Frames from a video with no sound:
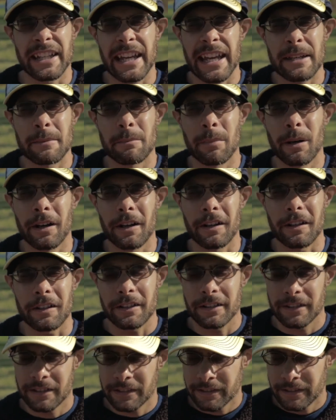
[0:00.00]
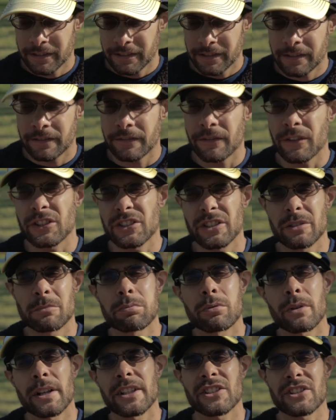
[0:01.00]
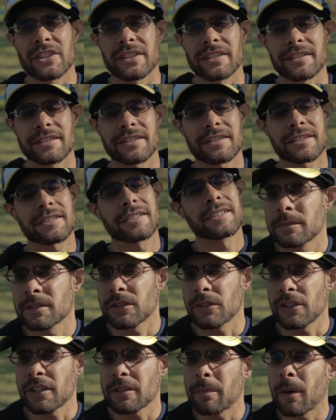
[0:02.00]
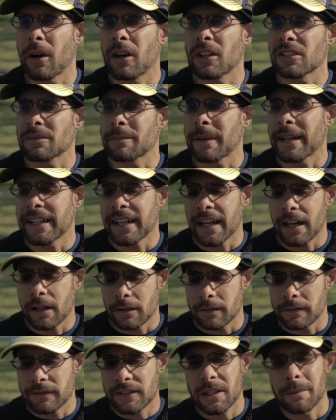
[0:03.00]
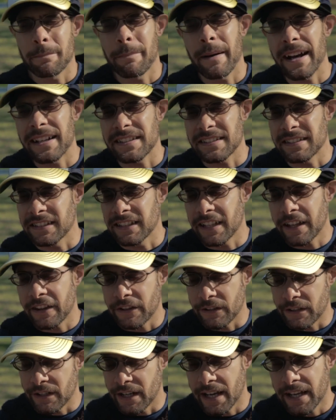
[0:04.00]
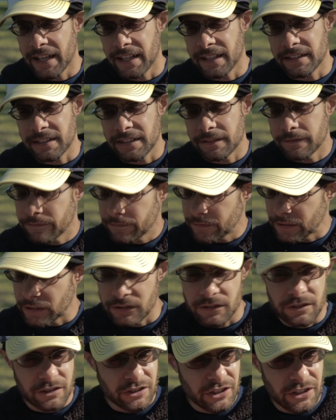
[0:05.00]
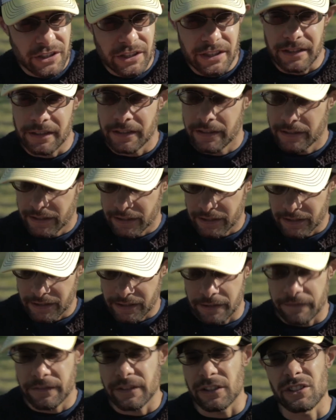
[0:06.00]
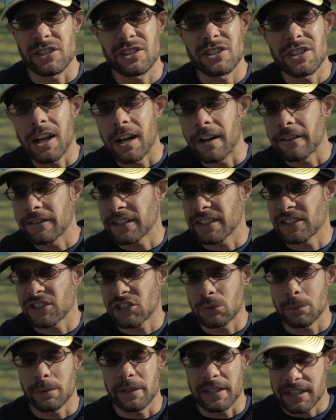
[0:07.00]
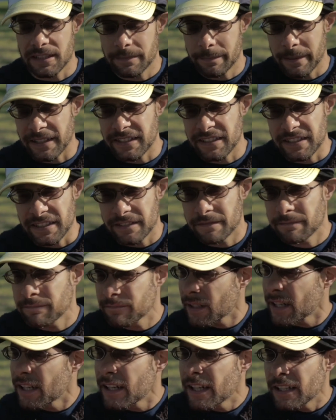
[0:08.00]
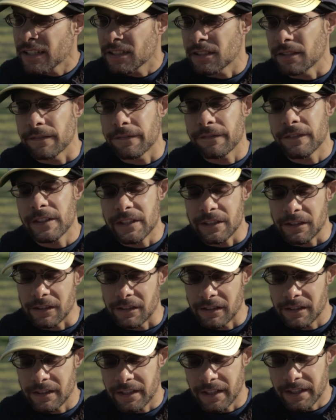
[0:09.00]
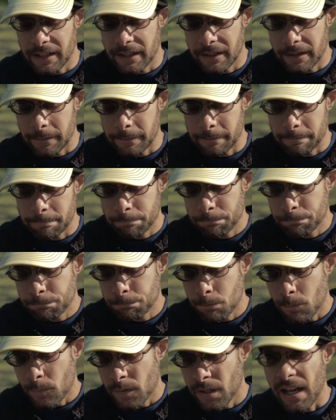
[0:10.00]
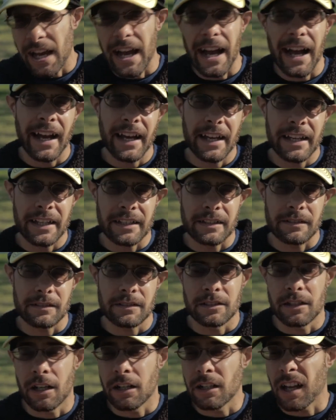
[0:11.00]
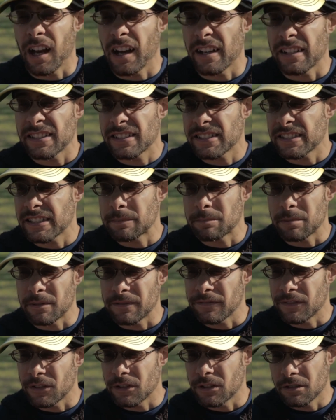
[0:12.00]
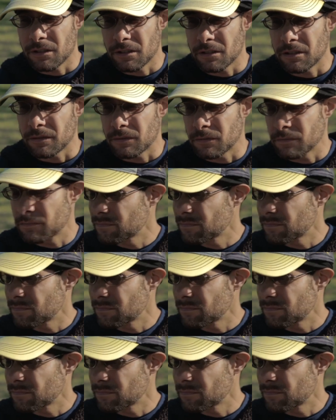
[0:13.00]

game ball. First impressions. So this ball is made out of composite leather and it feels good. It feels soft as you would expect it to feel. I, in all honesty, prefer